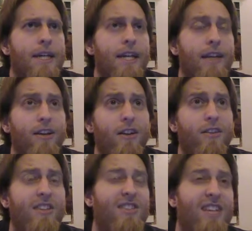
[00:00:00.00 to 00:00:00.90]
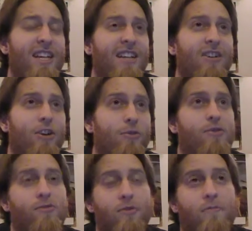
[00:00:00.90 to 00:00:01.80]
Yeah, this thing
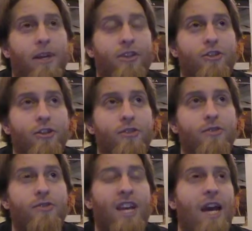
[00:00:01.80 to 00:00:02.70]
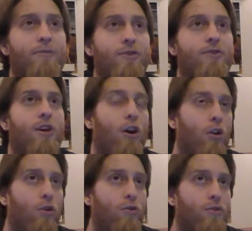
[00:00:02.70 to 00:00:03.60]
goes through pictures, captures the
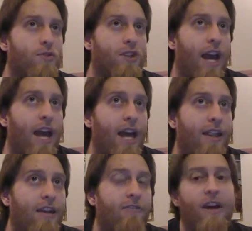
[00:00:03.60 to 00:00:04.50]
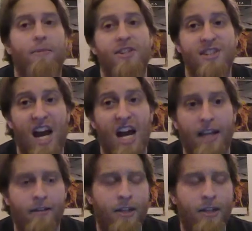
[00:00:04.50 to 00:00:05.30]
host, and then families die.